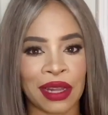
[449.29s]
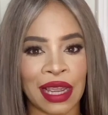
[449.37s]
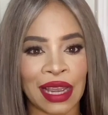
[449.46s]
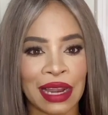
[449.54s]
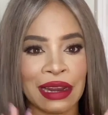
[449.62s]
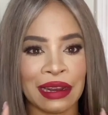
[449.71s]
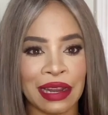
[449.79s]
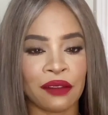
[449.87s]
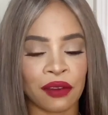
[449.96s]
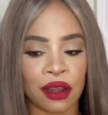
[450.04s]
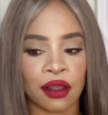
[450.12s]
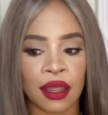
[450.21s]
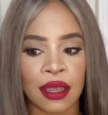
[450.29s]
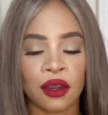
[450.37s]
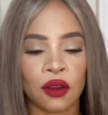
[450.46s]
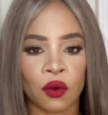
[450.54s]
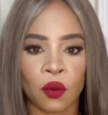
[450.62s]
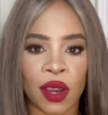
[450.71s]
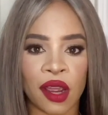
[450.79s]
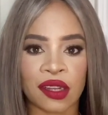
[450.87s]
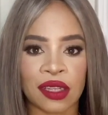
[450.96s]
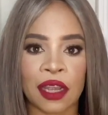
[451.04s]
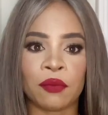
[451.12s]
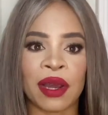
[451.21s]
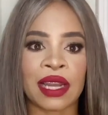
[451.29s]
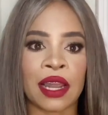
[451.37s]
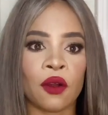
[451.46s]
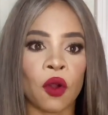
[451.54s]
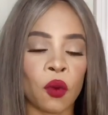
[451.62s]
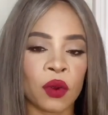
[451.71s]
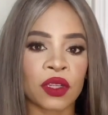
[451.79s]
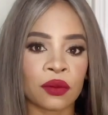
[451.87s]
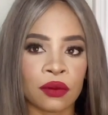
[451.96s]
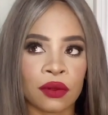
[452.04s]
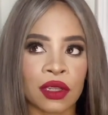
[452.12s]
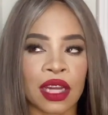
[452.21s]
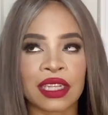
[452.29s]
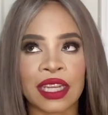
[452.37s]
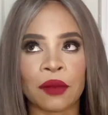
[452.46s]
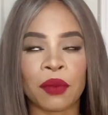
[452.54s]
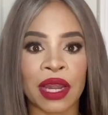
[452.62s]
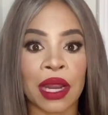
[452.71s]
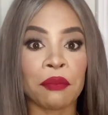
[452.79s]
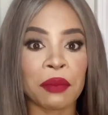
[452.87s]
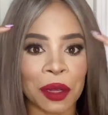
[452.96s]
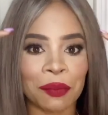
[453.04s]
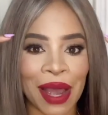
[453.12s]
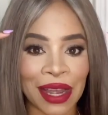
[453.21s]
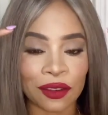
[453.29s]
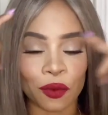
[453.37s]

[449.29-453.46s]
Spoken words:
Like, I never wear a side part. I always, not a side part, a middle part.